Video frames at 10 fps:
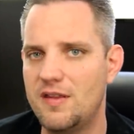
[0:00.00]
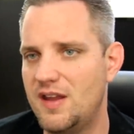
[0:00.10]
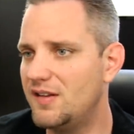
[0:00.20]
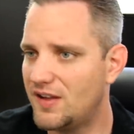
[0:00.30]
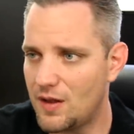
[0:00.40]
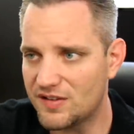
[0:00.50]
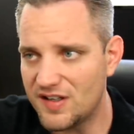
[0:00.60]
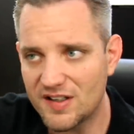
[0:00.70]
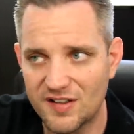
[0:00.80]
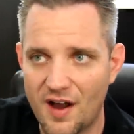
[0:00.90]
The Intel
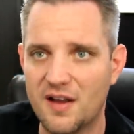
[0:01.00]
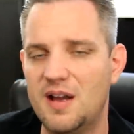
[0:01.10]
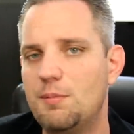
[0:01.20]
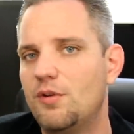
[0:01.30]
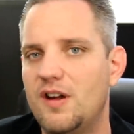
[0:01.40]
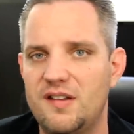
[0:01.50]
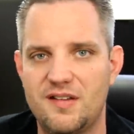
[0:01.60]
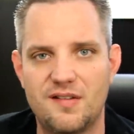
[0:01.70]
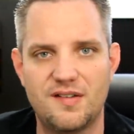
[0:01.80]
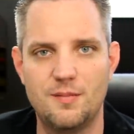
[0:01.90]
Tick-Tock upgrade
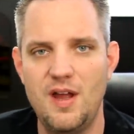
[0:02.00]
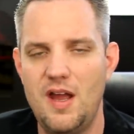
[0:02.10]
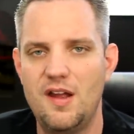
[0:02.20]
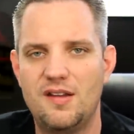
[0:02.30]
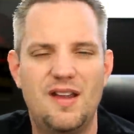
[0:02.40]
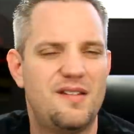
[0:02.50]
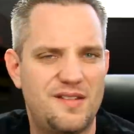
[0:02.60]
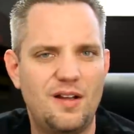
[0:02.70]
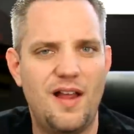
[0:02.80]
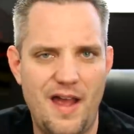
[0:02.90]
system, it's
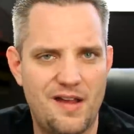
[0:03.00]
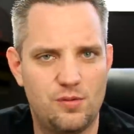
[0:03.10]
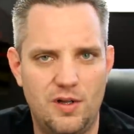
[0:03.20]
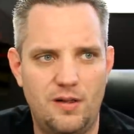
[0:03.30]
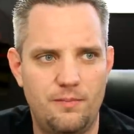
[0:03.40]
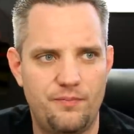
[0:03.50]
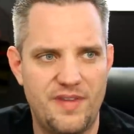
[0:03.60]
still a Haswell.